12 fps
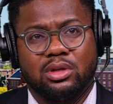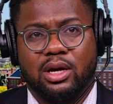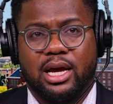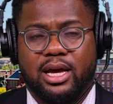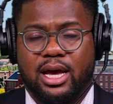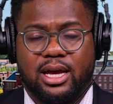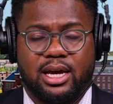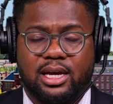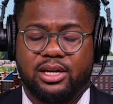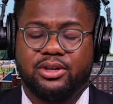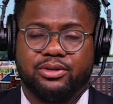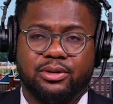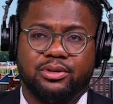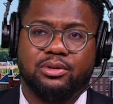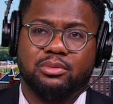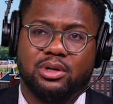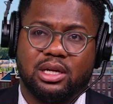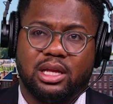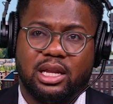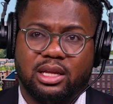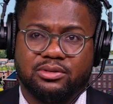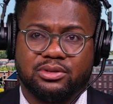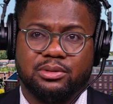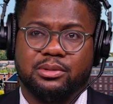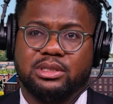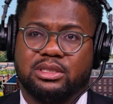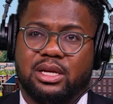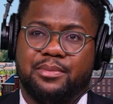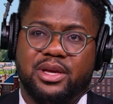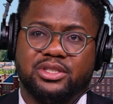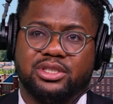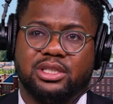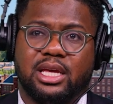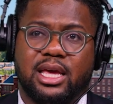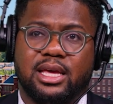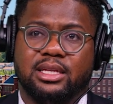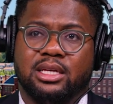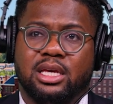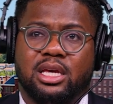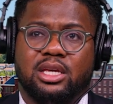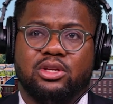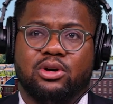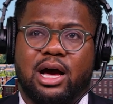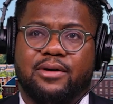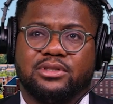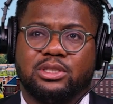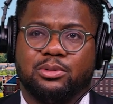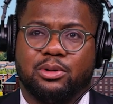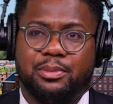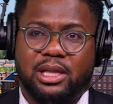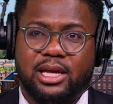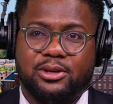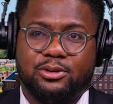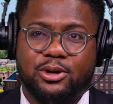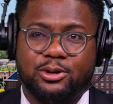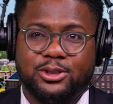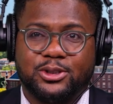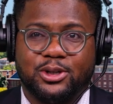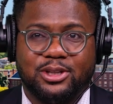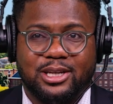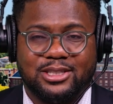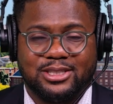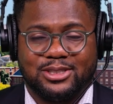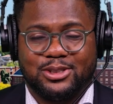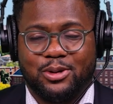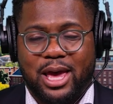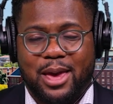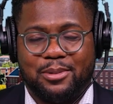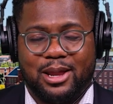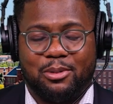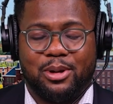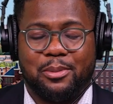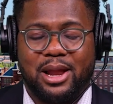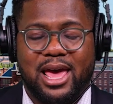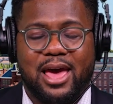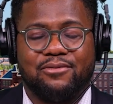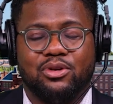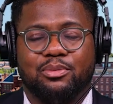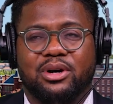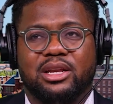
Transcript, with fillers: no i i couldn't agree with you more i, I love serena as i mentioned and you know, obviously we'll be letting you go shortly and just so happy that we were able to have you.